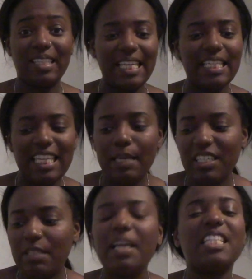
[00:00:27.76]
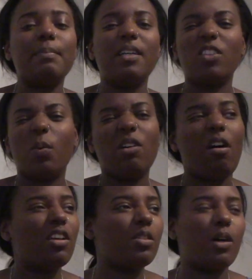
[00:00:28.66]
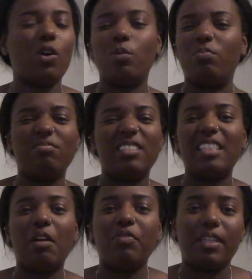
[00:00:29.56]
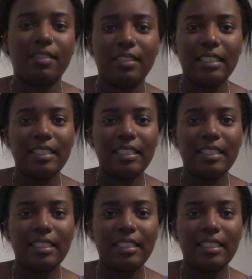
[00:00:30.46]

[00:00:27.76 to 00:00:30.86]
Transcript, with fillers: These teams expect to beat us. Oh, we got Arsenal at home. It's nothing.